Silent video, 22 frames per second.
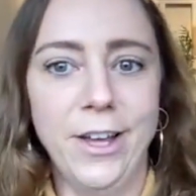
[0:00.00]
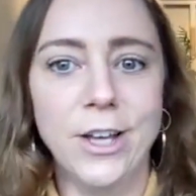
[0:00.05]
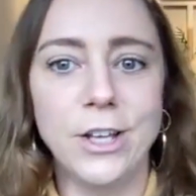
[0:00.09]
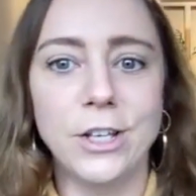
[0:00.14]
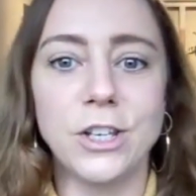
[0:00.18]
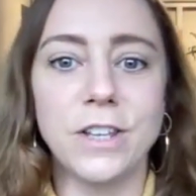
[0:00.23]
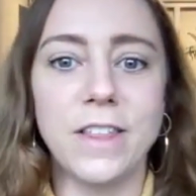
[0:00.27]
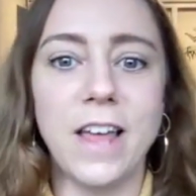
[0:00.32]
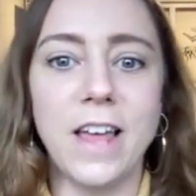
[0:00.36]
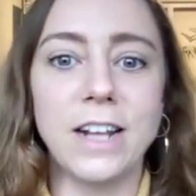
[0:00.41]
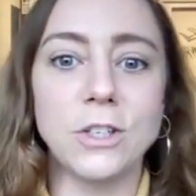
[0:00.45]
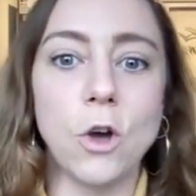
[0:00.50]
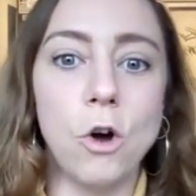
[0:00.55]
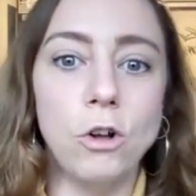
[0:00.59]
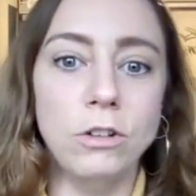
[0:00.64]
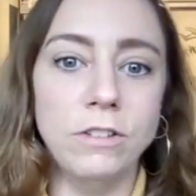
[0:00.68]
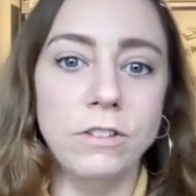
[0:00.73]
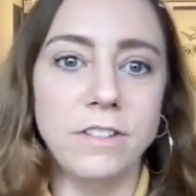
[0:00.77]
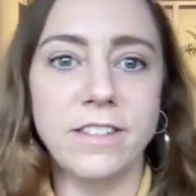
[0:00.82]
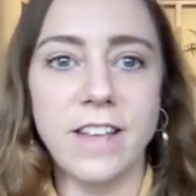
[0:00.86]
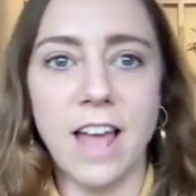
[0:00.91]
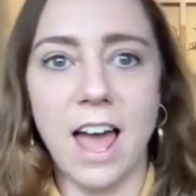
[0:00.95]
So that's
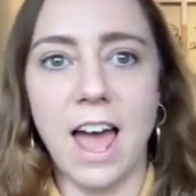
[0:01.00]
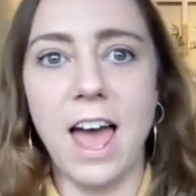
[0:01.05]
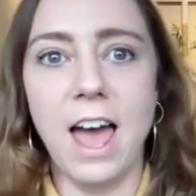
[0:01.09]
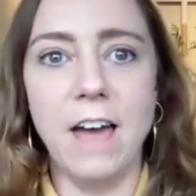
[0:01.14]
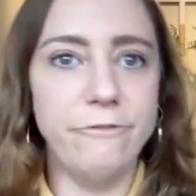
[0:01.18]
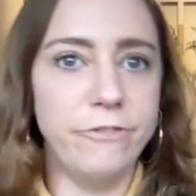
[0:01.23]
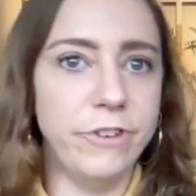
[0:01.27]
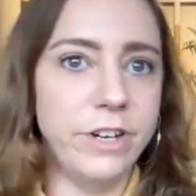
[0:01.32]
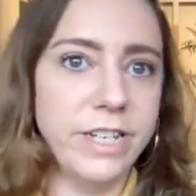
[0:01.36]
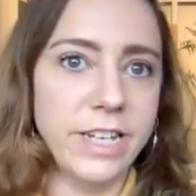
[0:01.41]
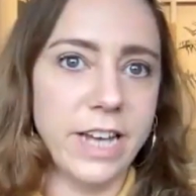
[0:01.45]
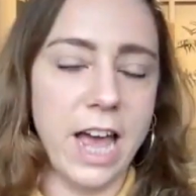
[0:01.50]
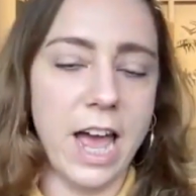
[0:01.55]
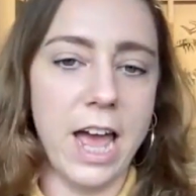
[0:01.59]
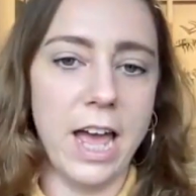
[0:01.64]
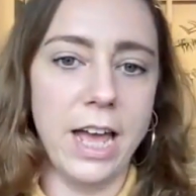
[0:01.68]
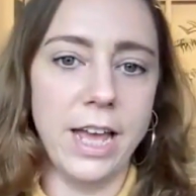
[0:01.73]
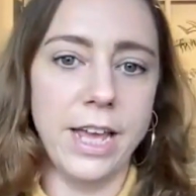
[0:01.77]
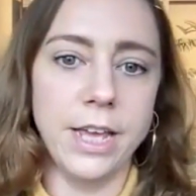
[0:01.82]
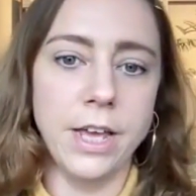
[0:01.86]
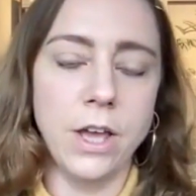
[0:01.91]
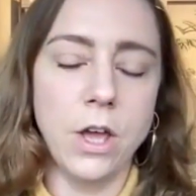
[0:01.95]
on set every
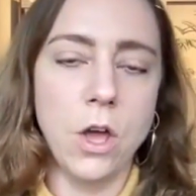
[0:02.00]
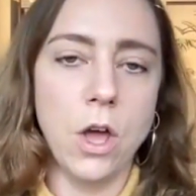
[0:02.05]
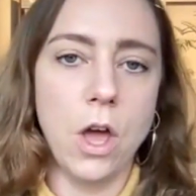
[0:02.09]
day.